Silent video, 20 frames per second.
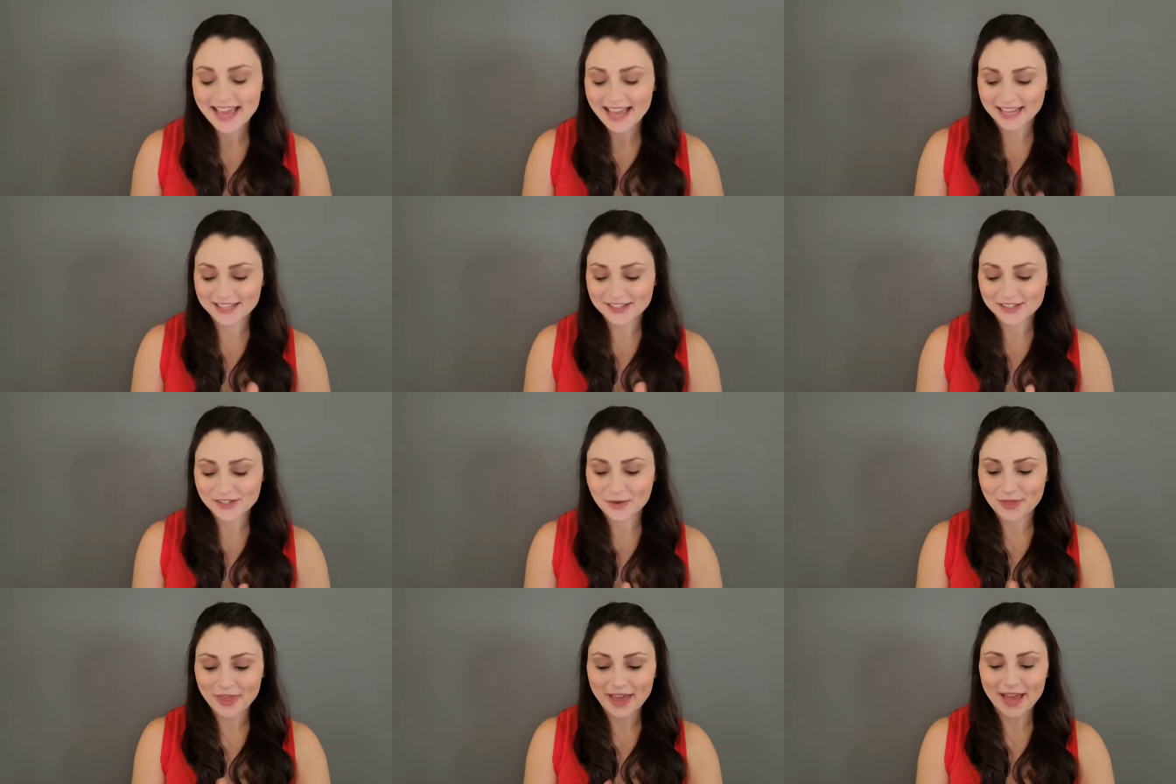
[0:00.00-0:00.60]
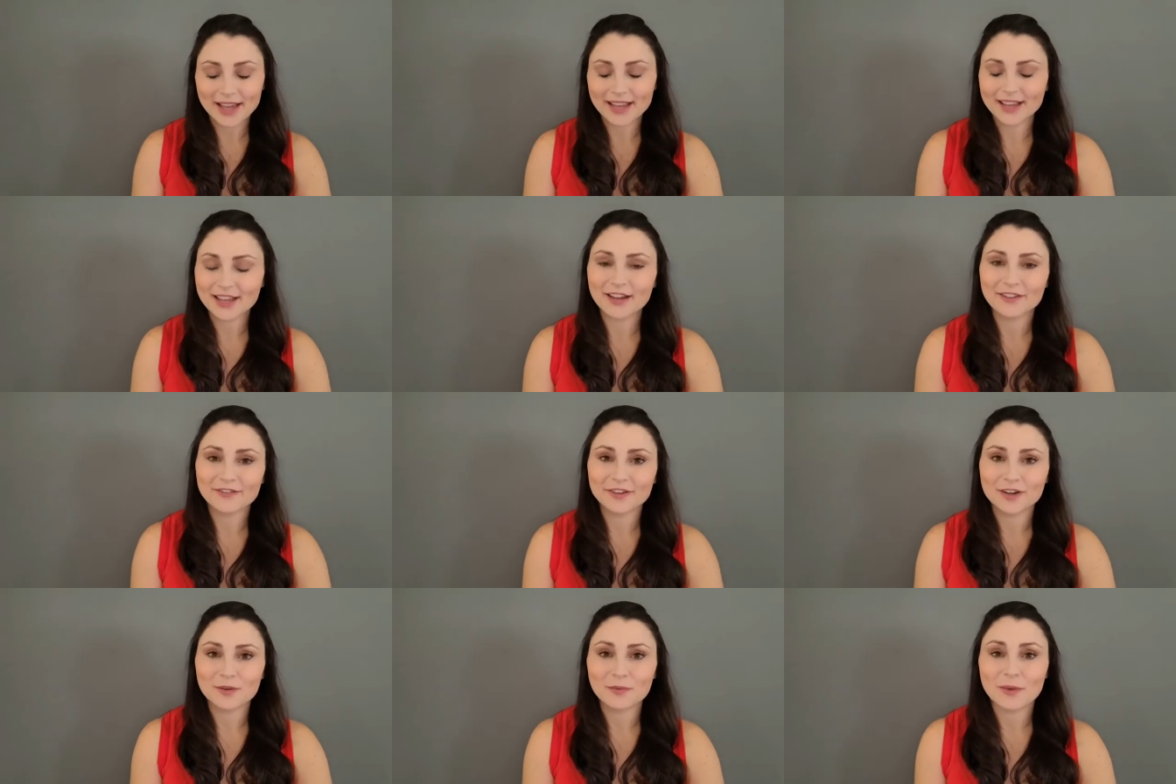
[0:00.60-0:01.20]
And so that
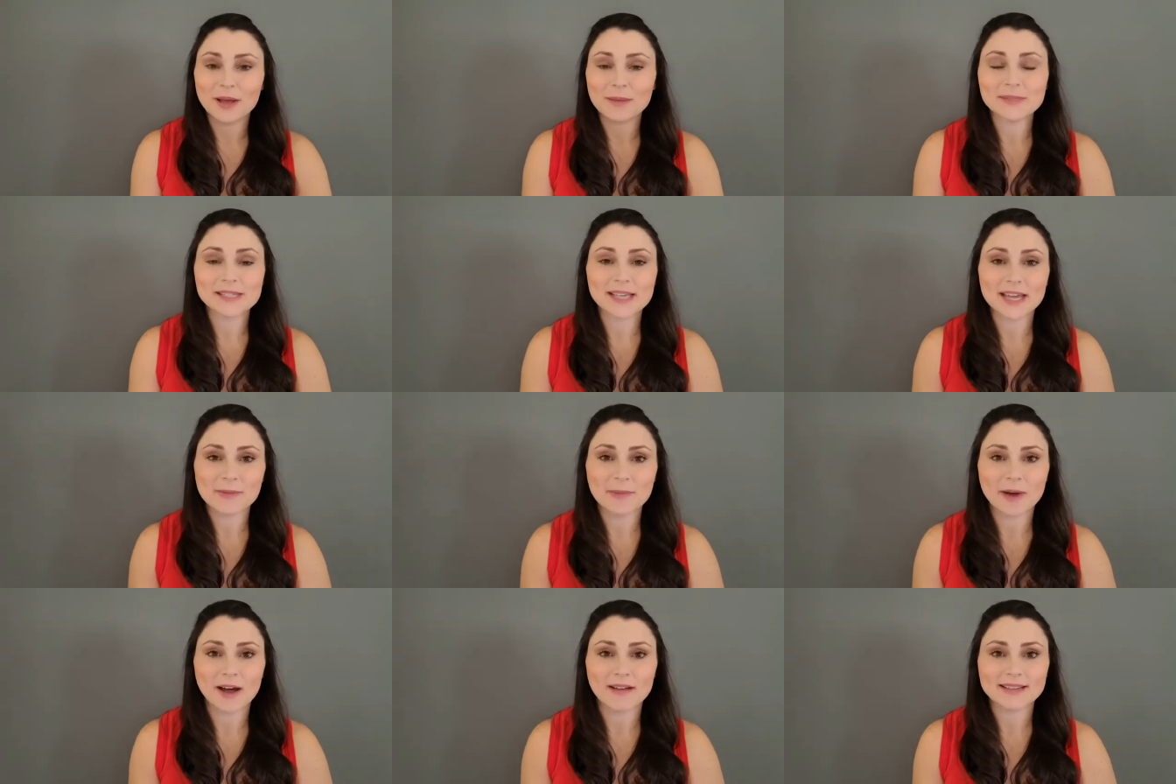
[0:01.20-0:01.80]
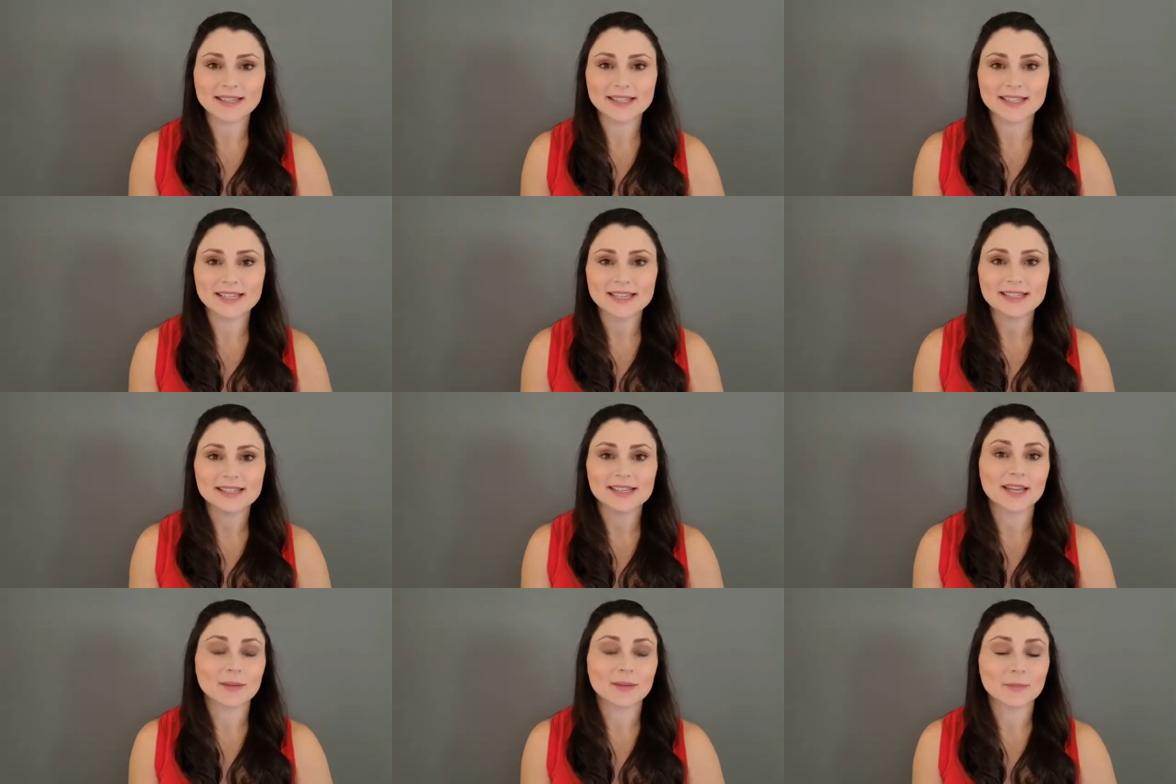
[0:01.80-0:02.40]
covered website
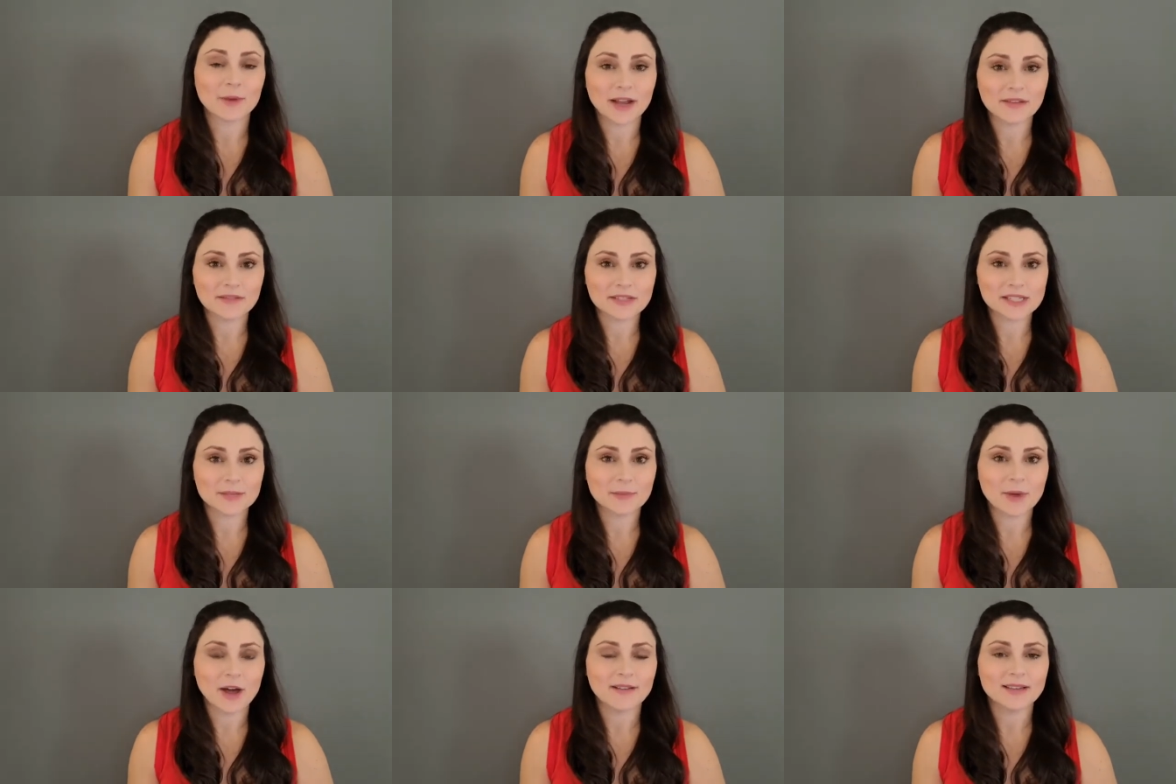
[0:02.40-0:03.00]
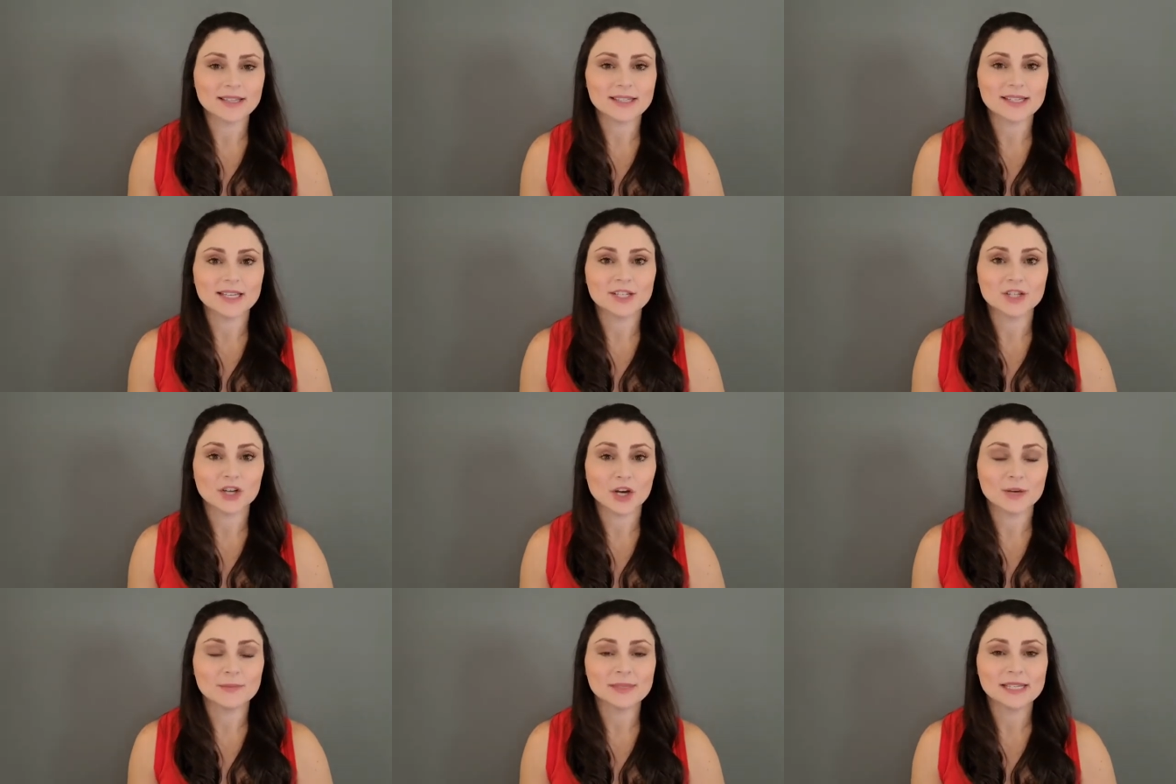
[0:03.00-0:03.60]
policies like privacy policy,
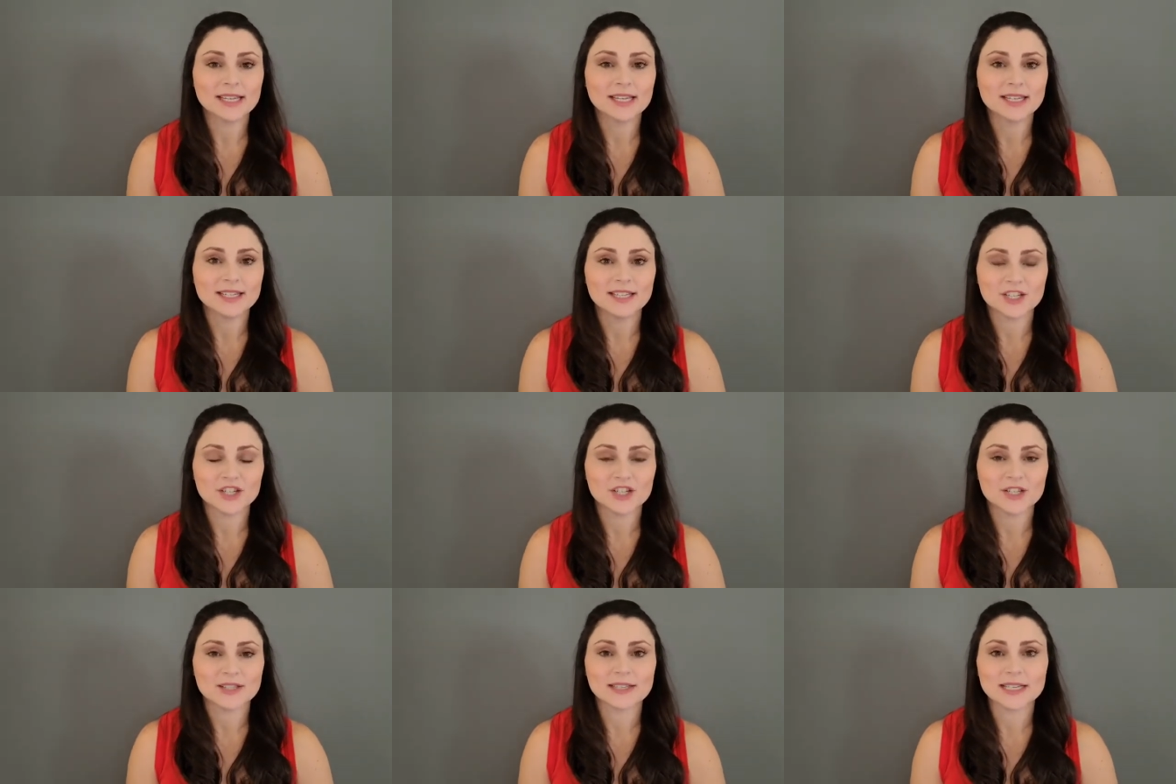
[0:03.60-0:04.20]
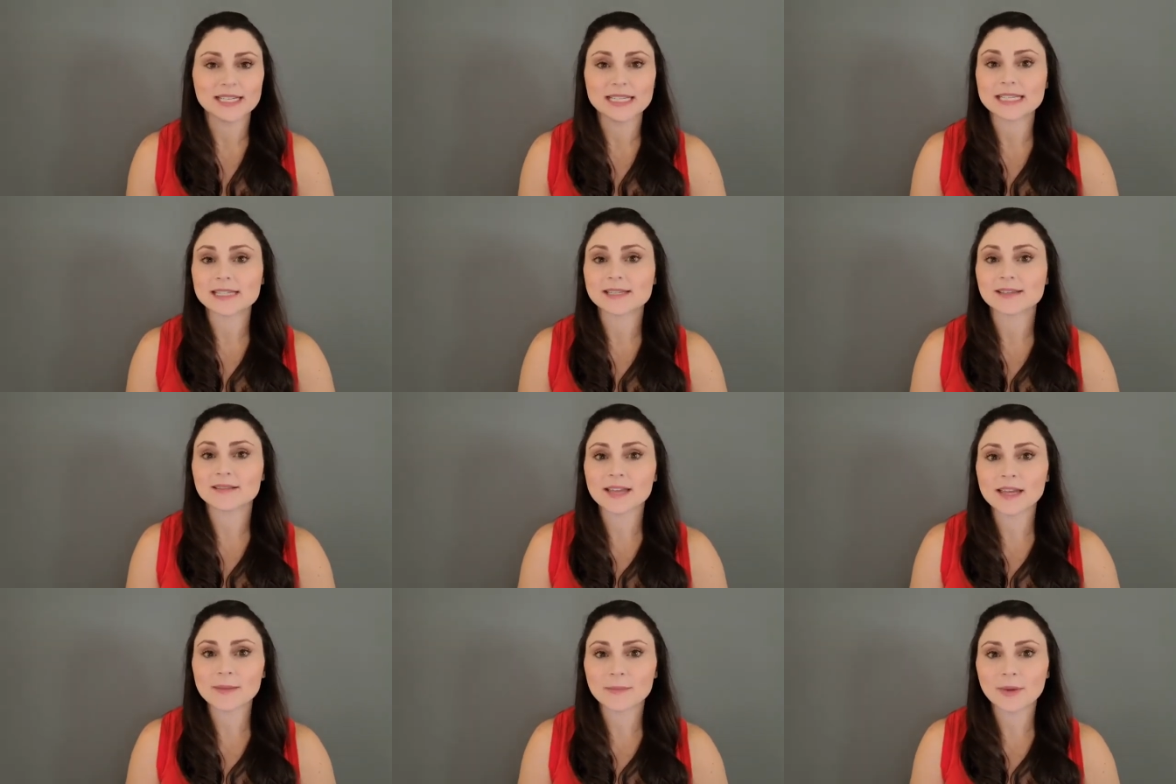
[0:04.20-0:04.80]
terms and conditions, and
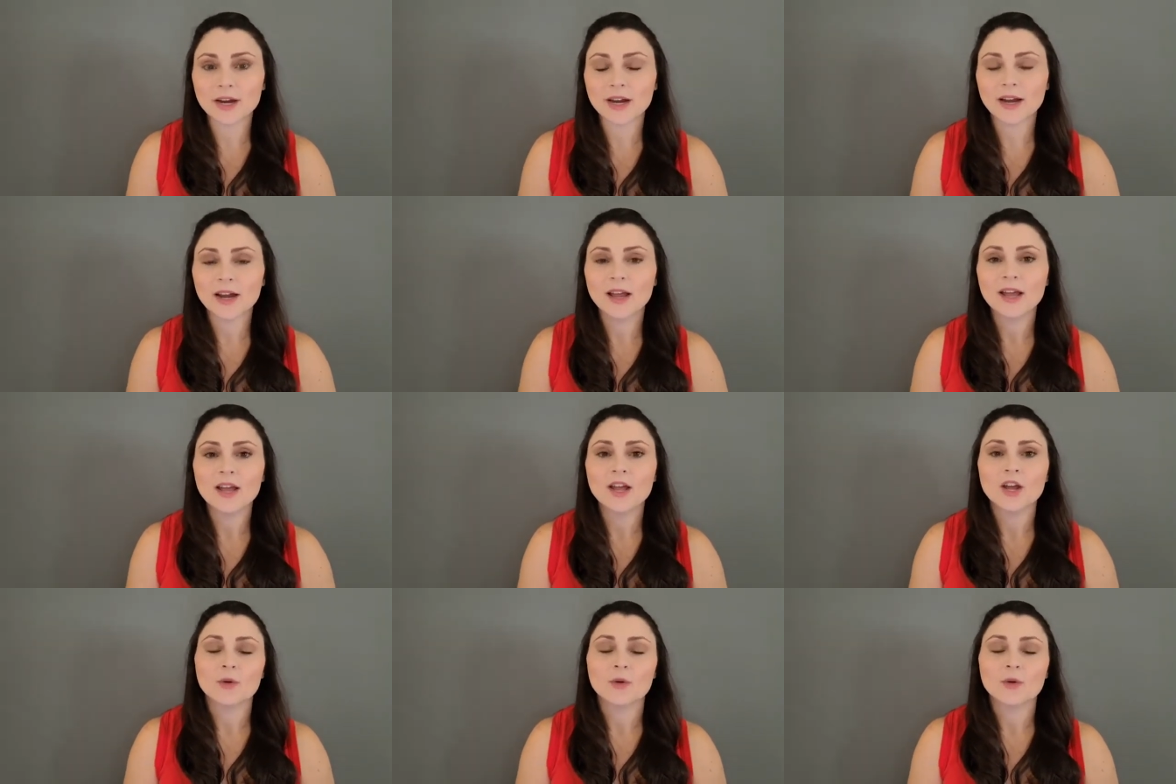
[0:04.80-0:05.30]
disclaimer.